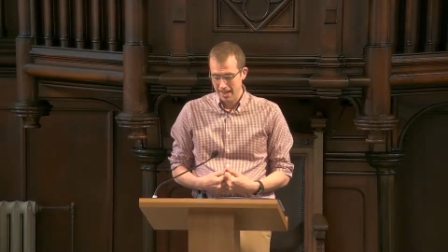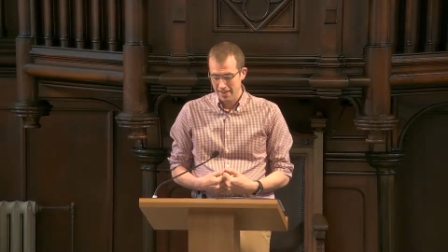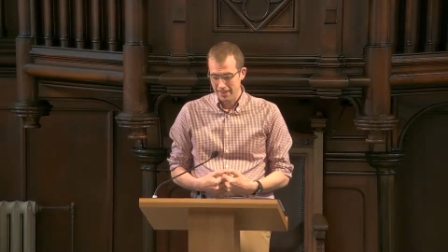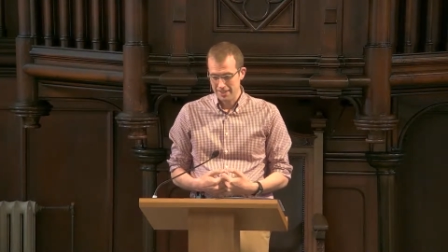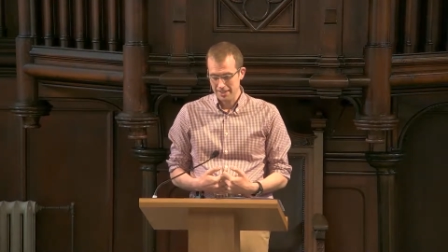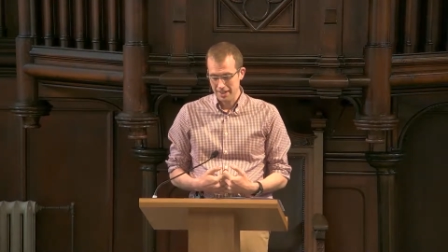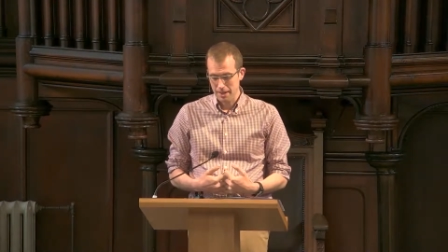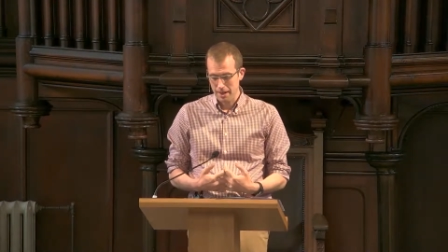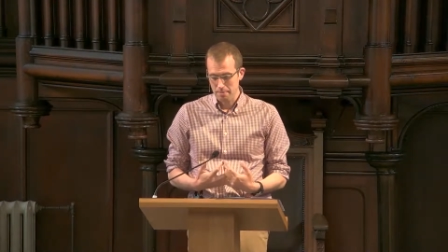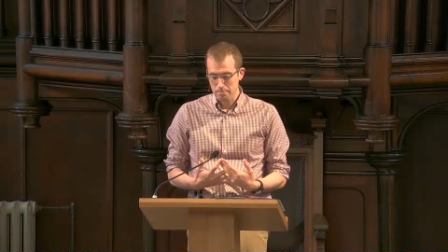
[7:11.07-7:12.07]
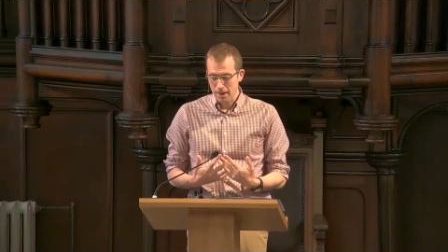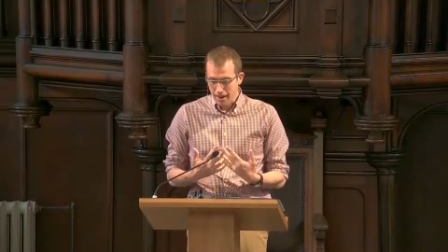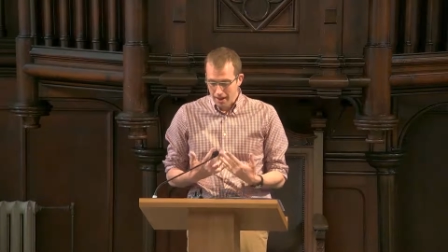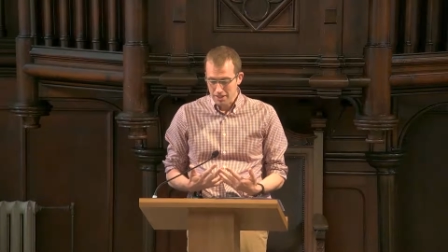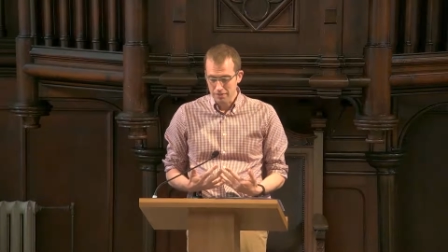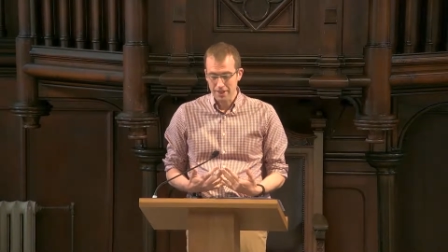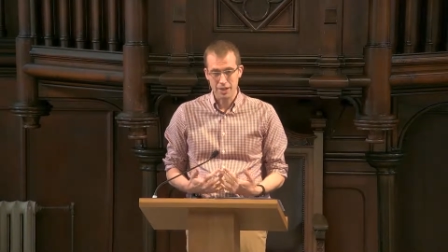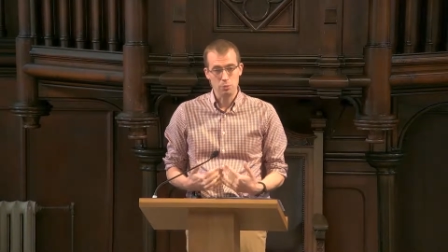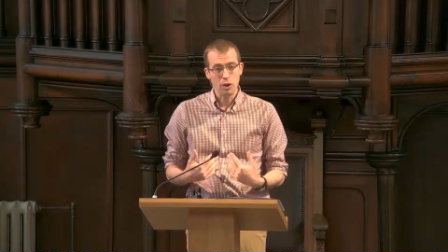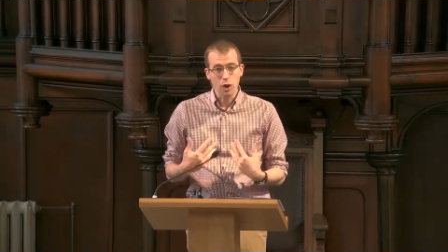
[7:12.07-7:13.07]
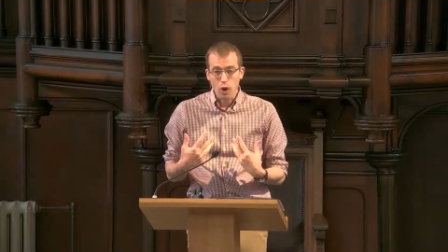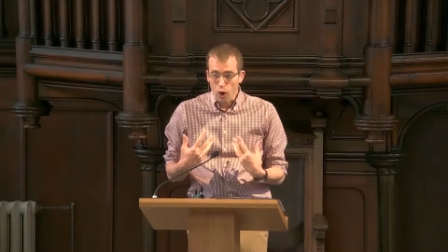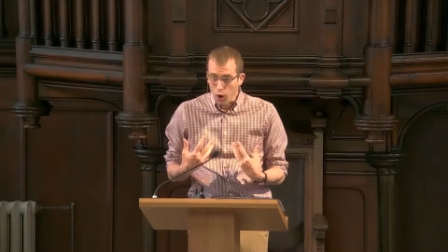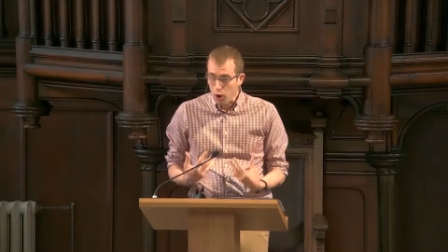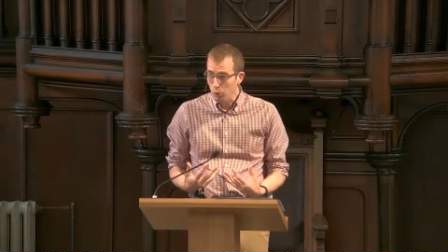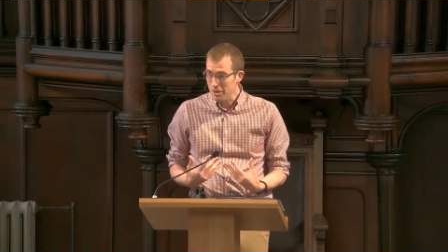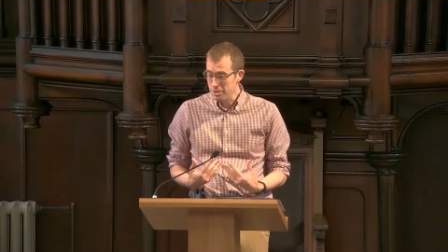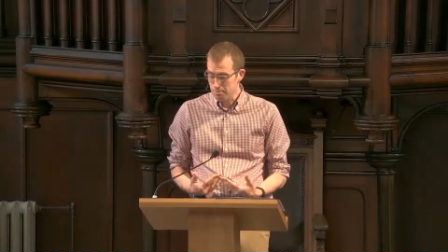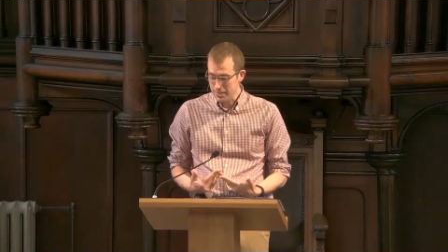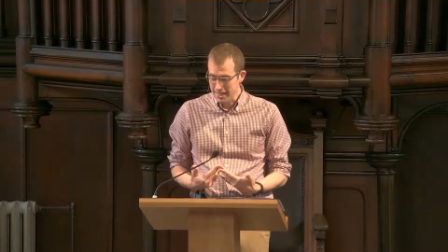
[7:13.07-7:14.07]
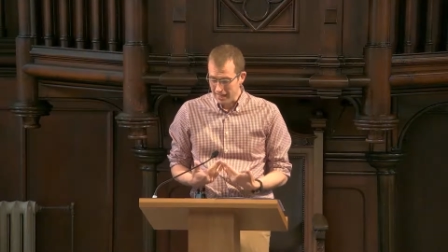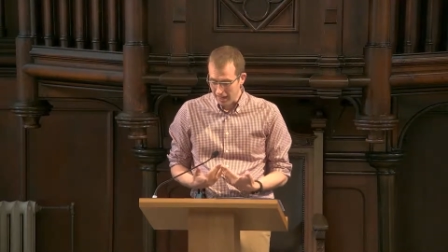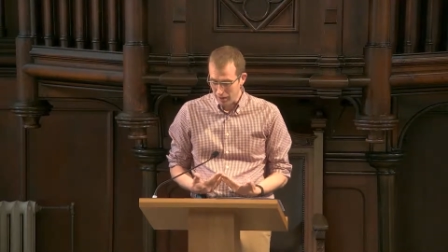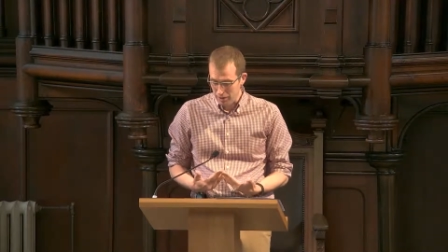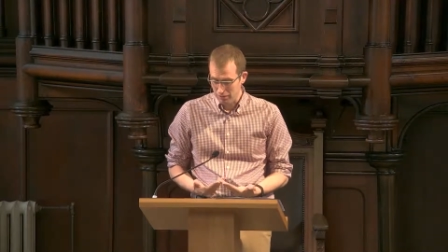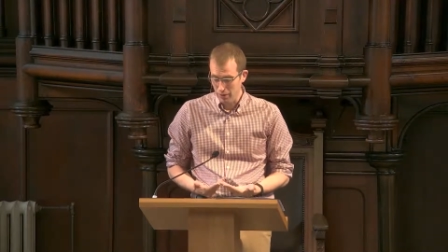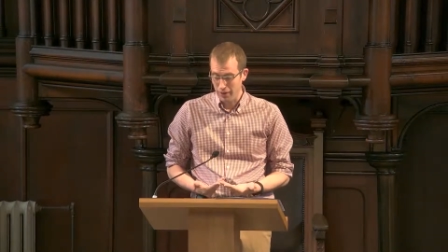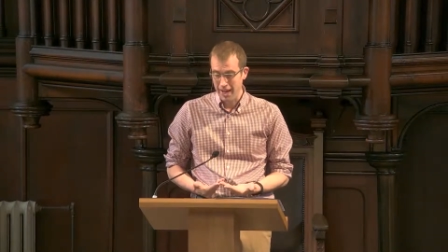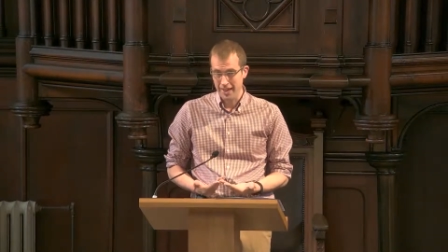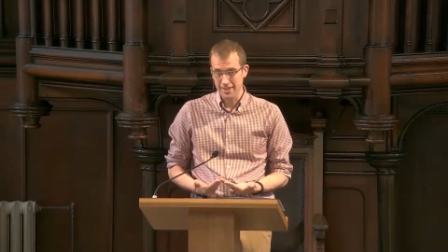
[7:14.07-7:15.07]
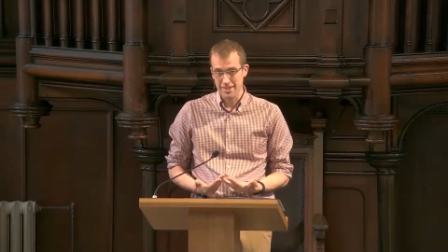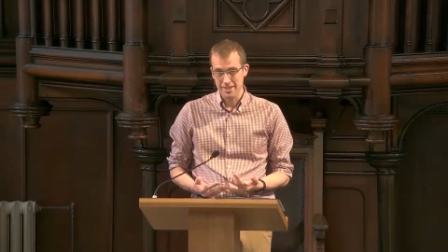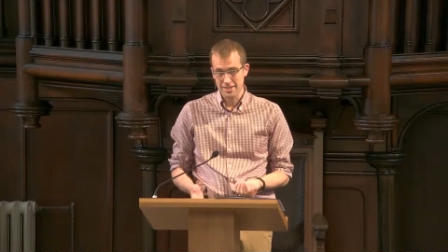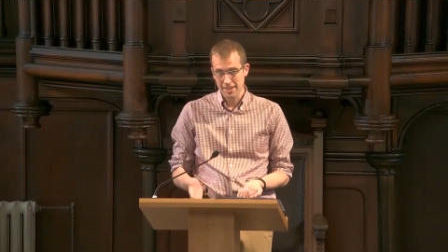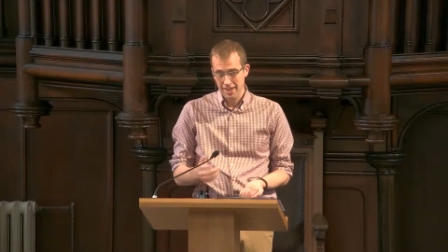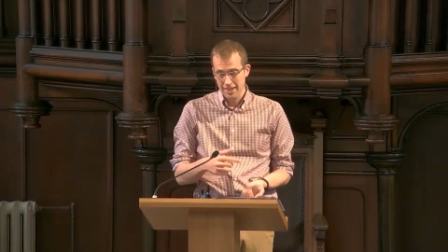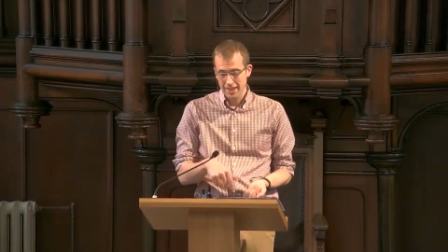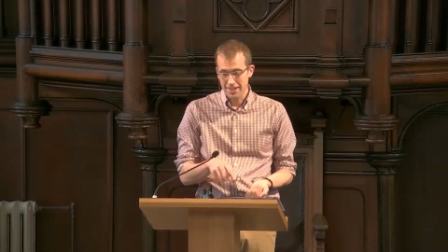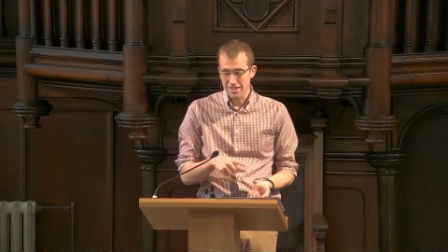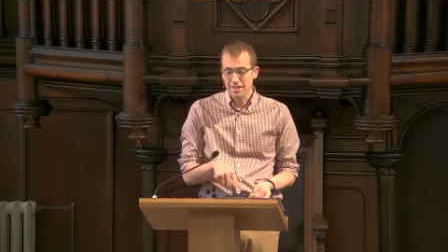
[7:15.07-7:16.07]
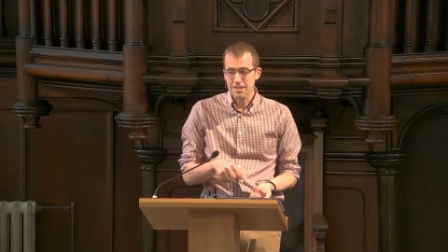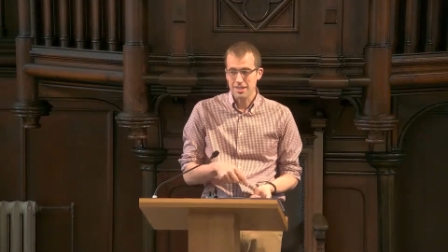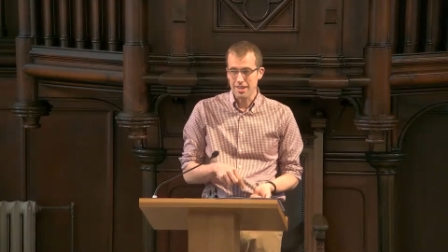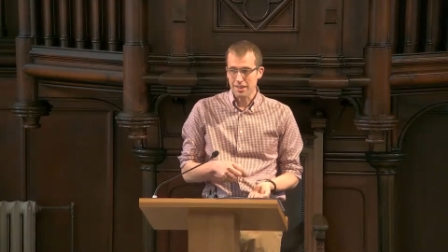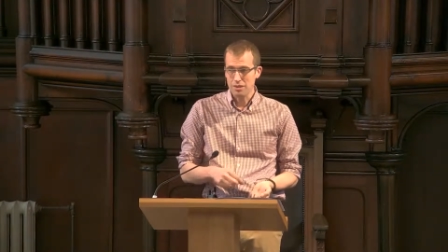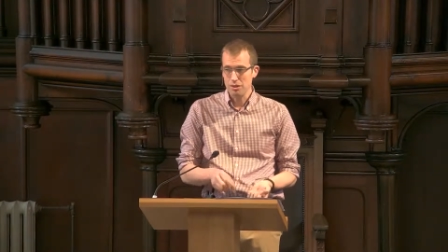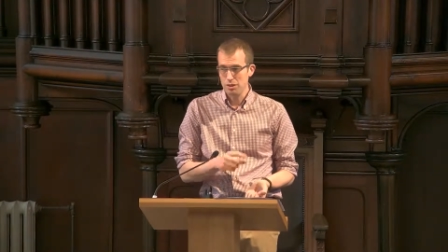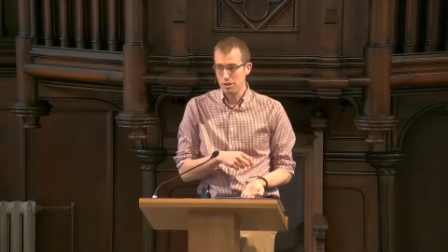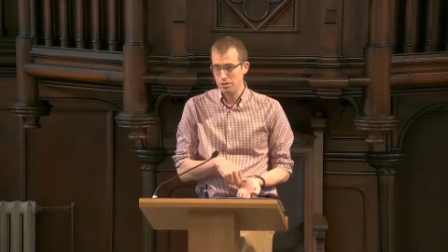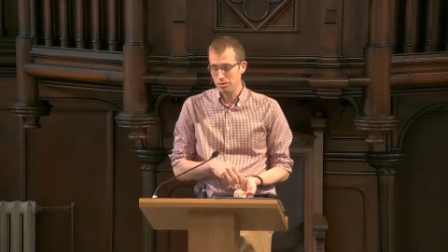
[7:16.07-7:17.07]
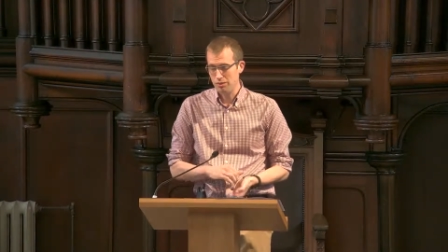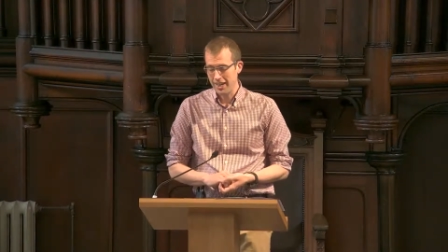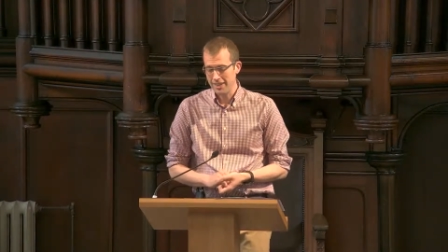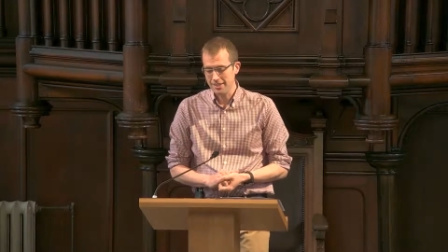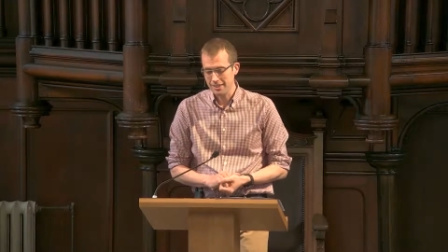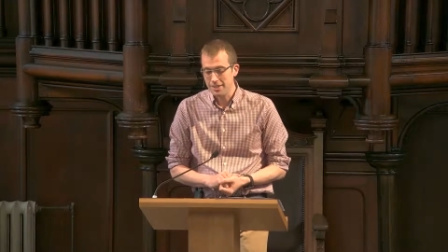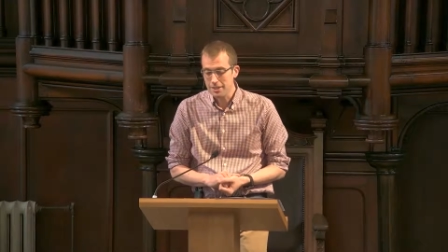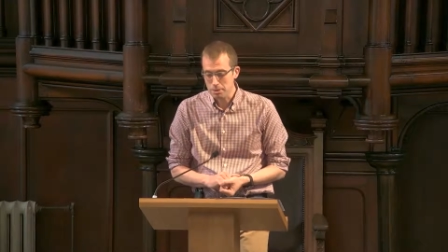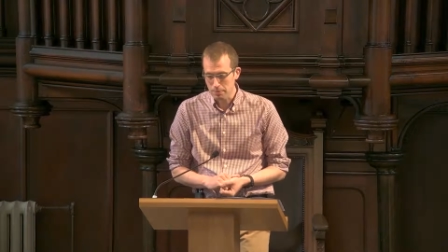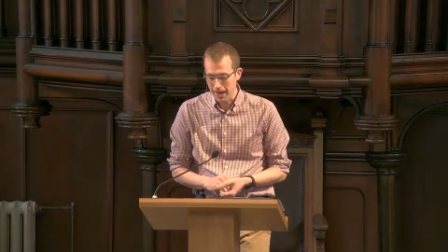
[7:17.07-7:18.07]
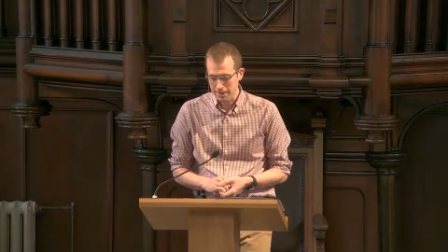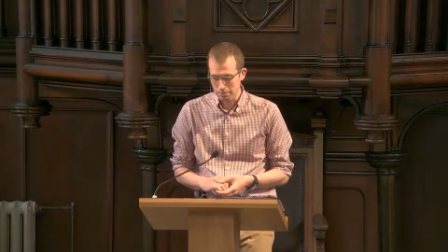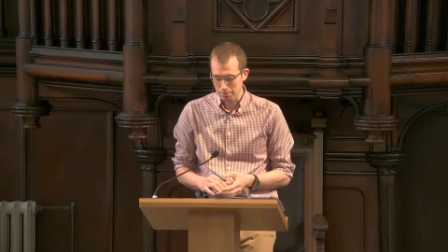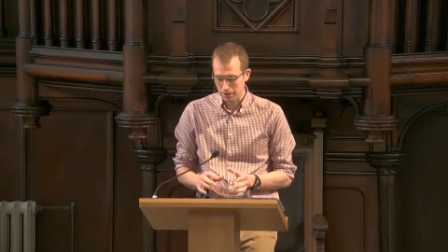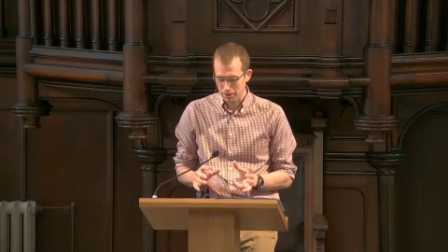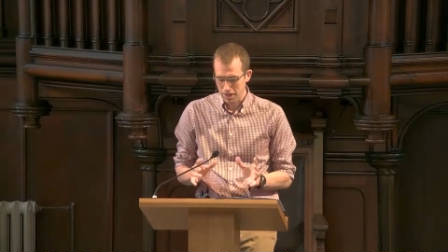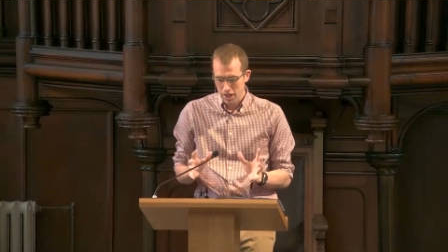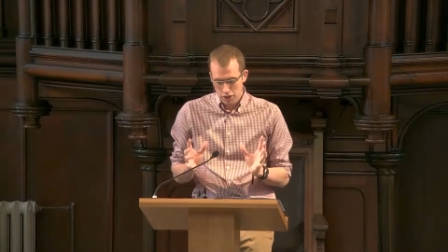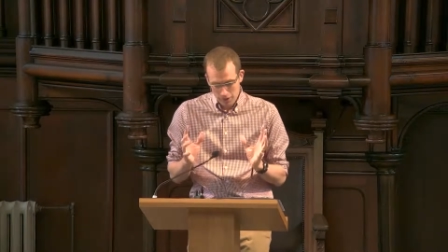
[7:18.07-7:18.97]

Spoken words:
that part of that will always be out of our hands. And it's interesting, that truth is reflected in this parable, because you